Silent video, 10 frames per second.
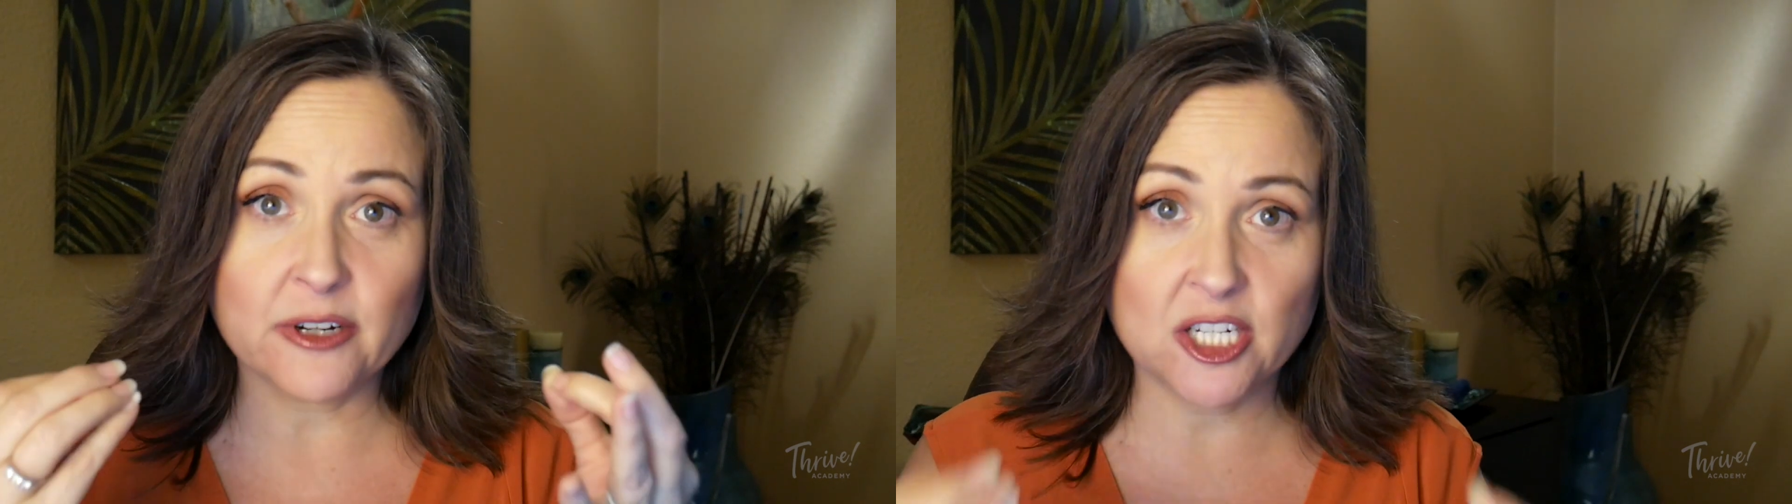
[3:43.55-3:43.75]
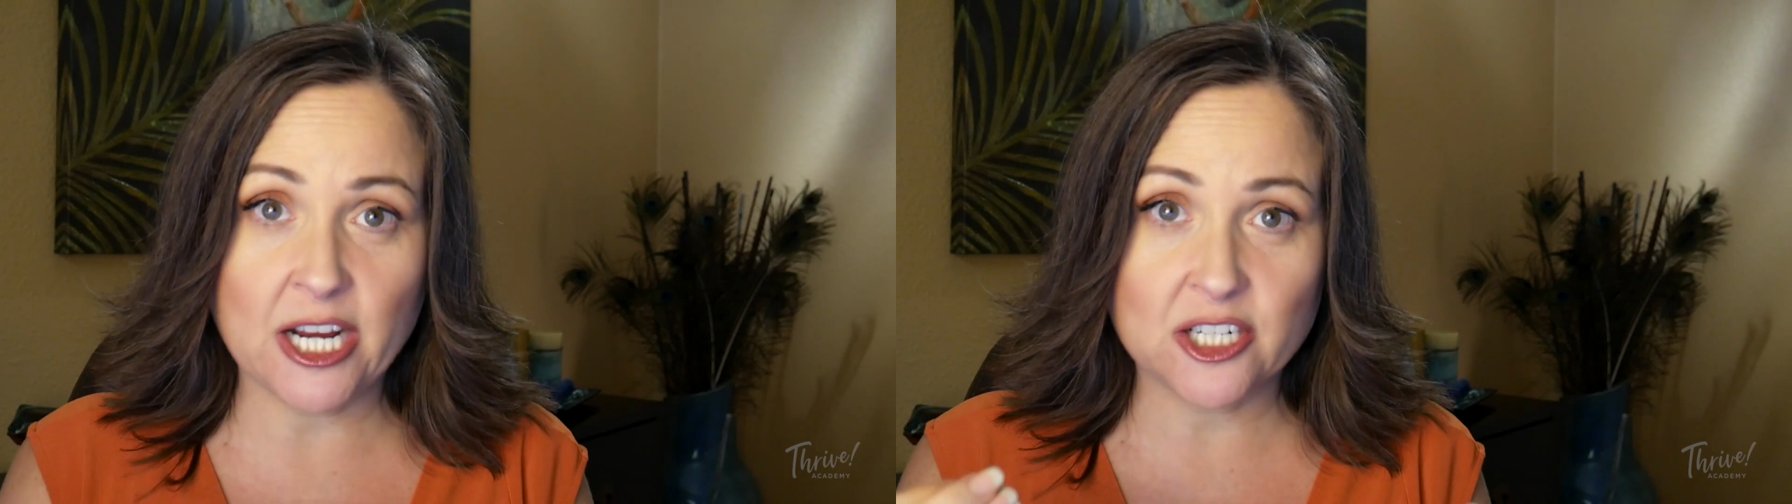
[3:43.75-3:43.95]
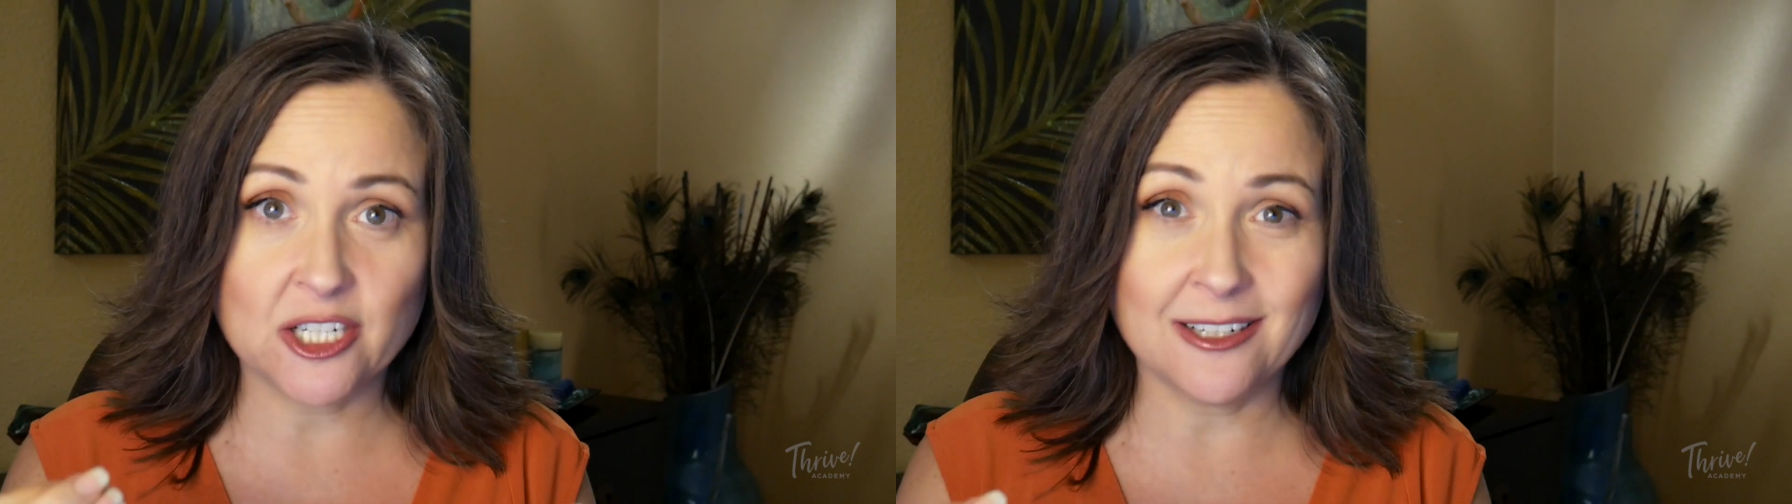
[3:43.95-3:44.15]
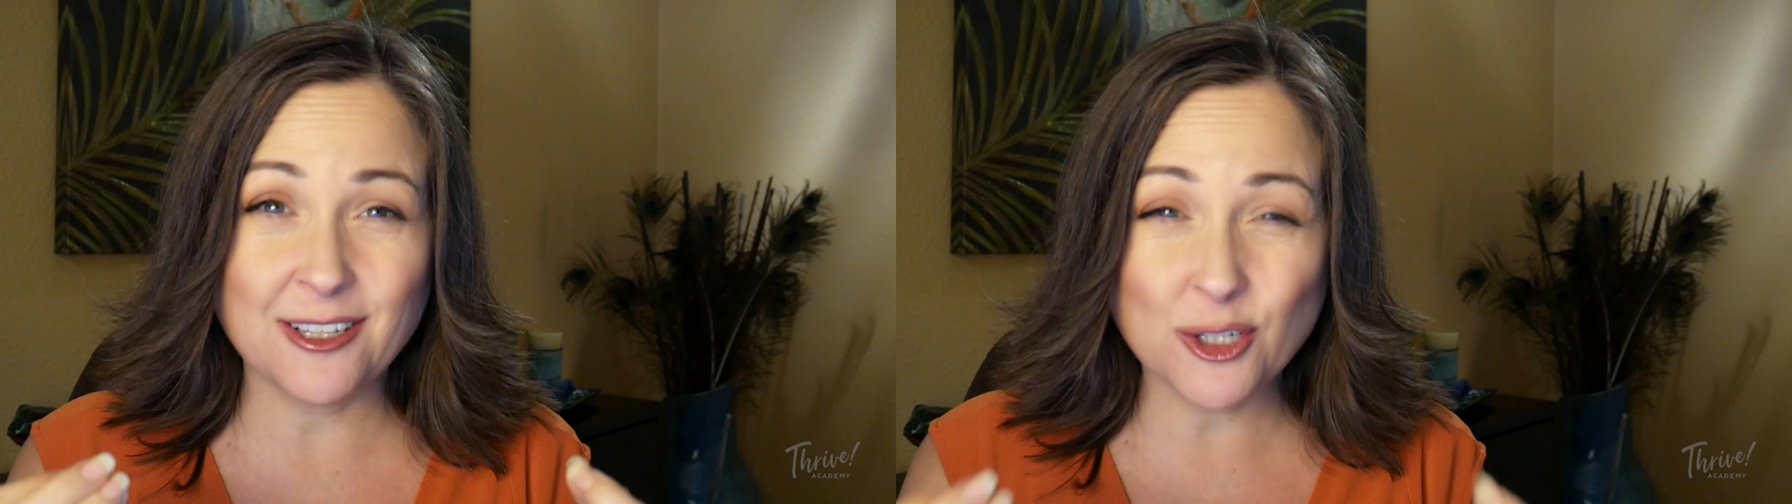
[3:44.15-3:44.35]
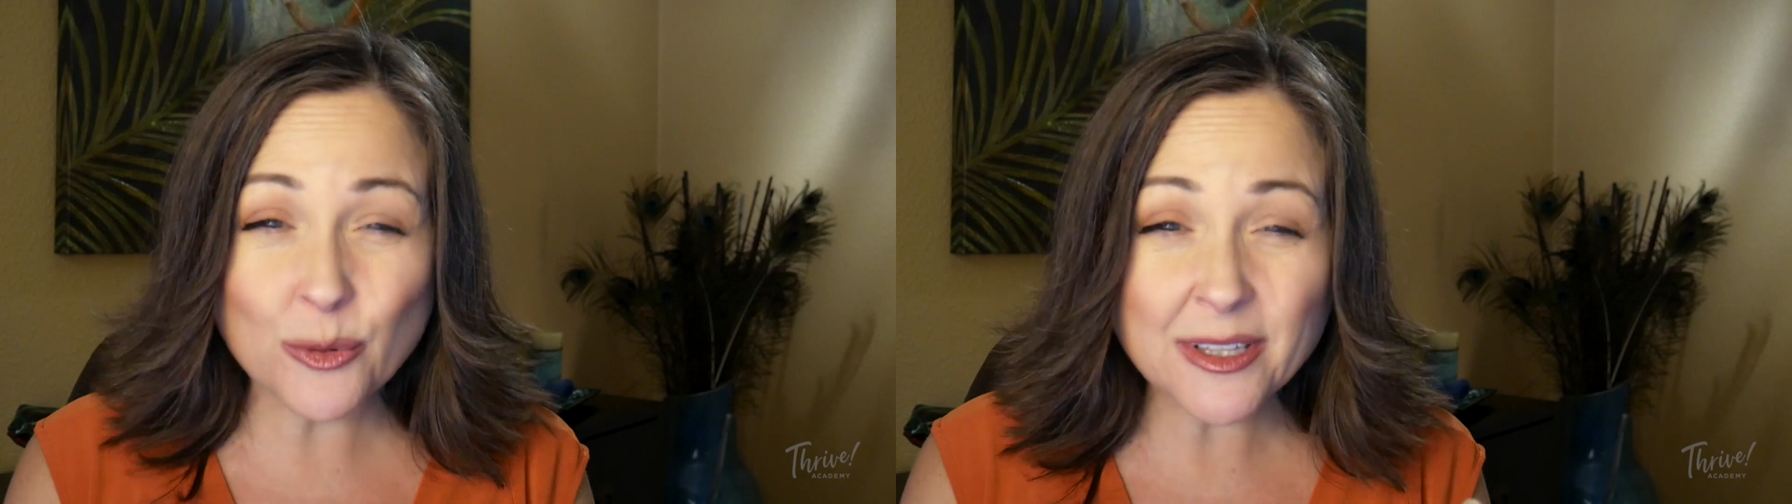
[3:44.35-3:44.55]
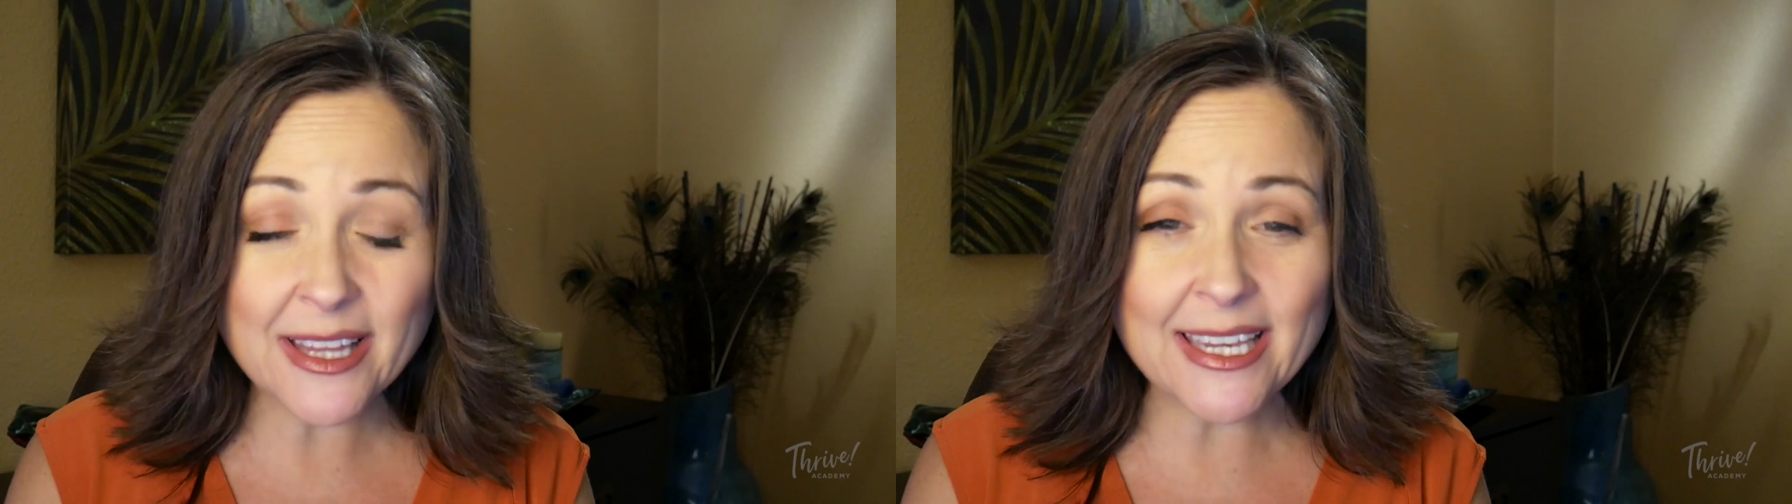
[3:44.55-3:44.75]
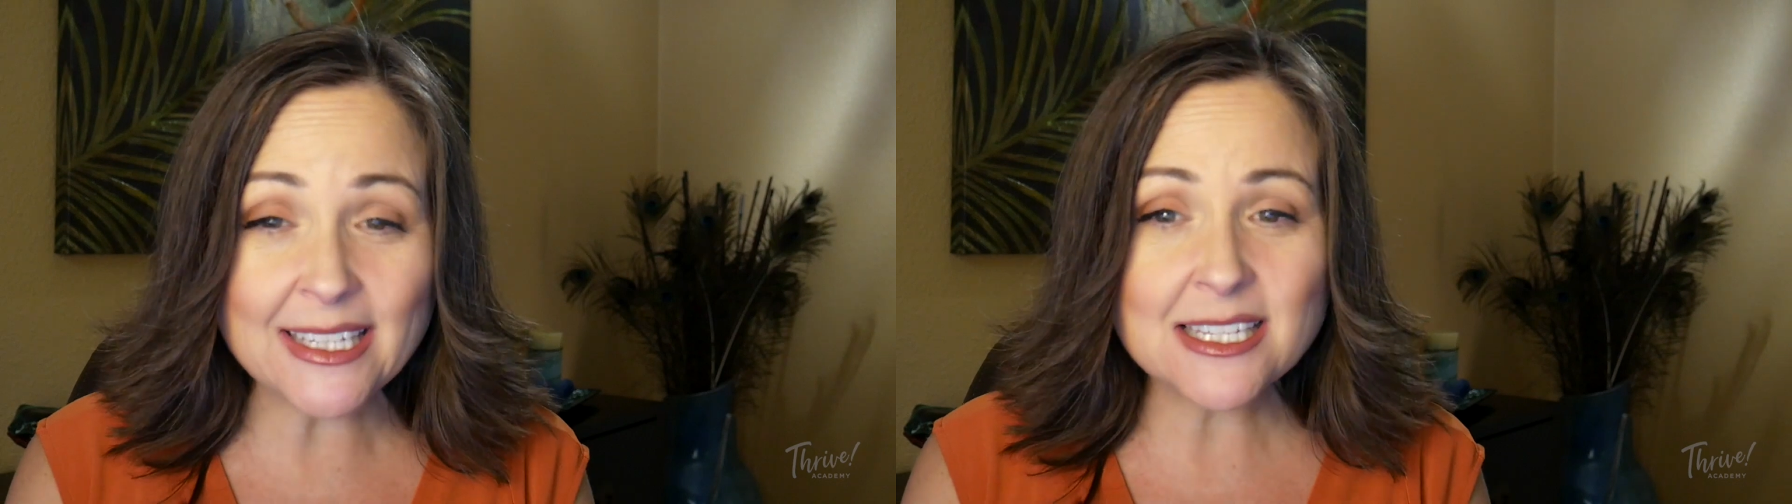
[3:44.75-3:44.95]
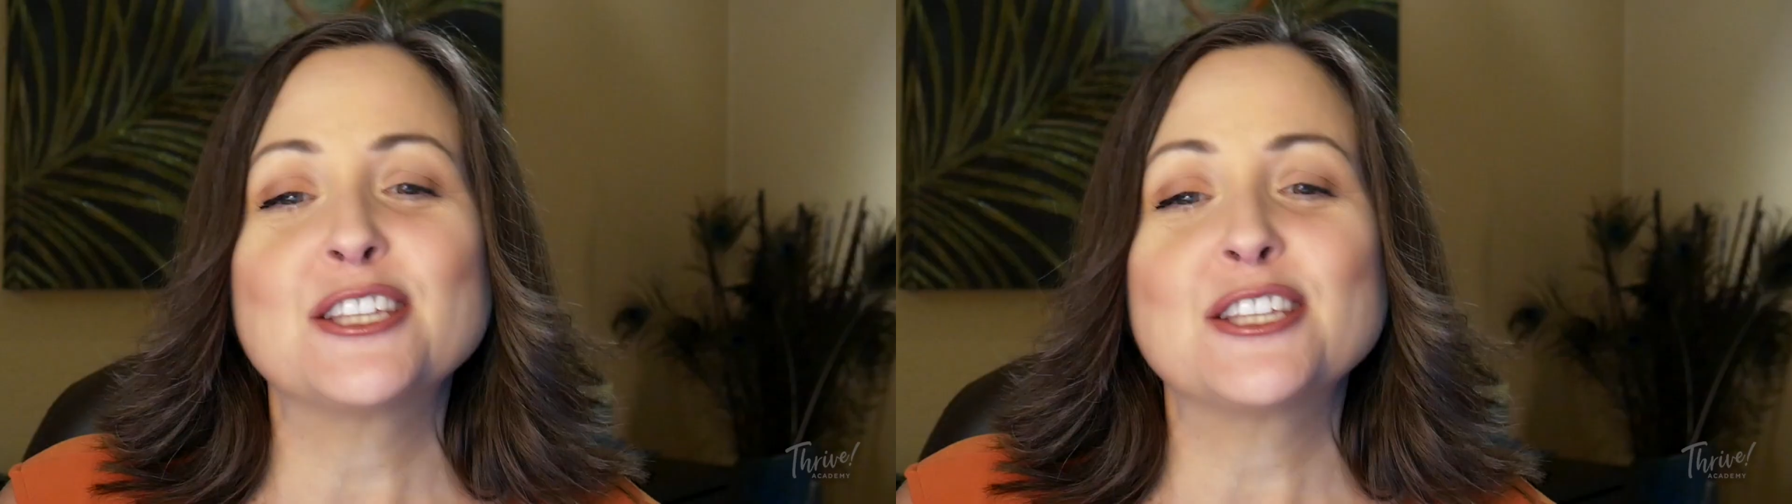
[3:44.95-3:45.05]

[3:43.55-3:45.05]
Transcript: rejection. Can you relate?